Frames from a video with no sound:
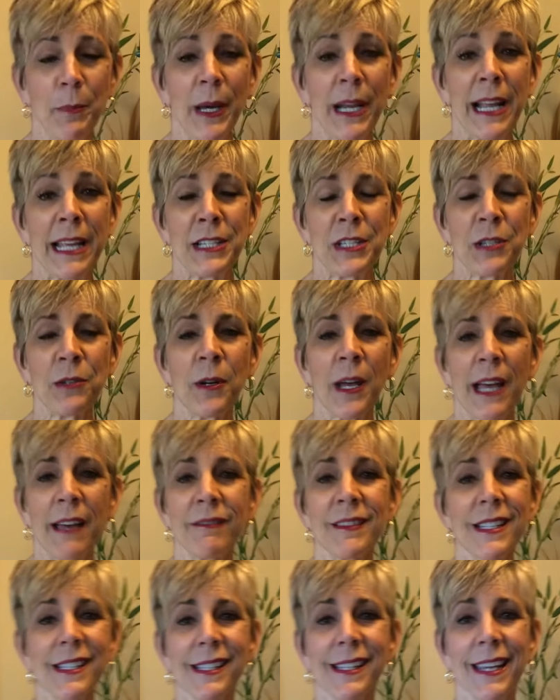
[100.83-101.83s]
but I do
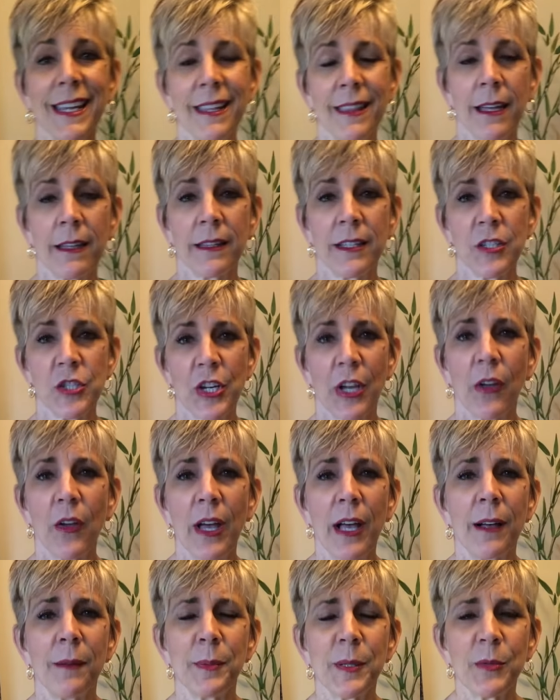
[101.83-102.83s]
have to say that the gel
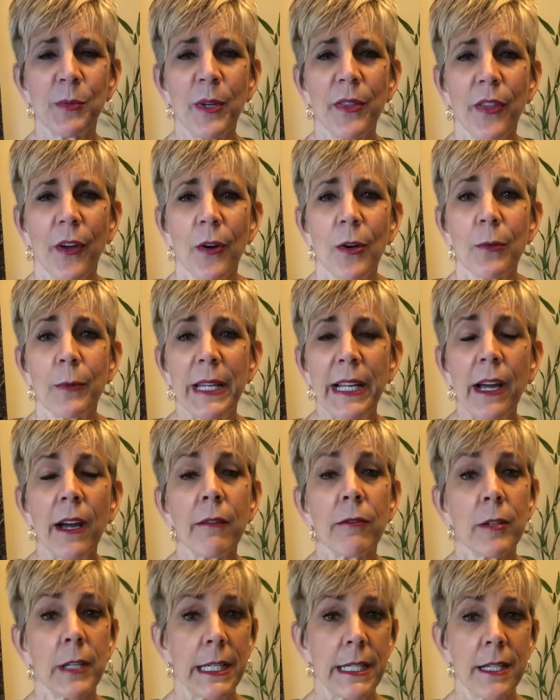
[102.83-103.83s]
helps with our
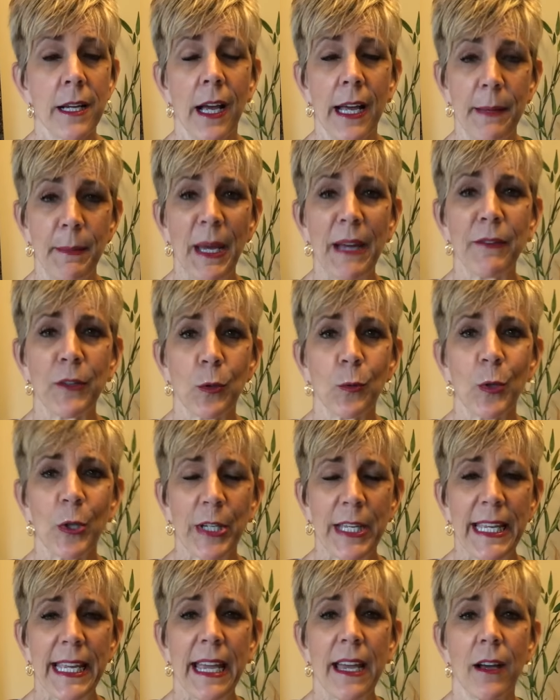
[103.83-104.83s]
recovery time after
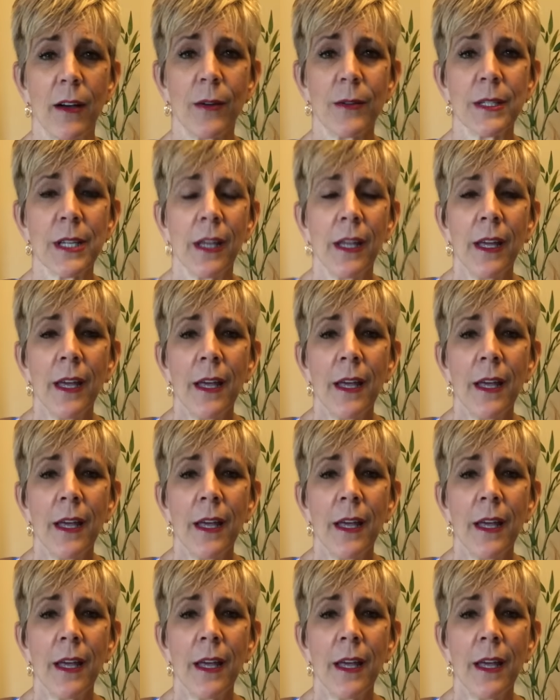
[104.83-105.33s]
working out.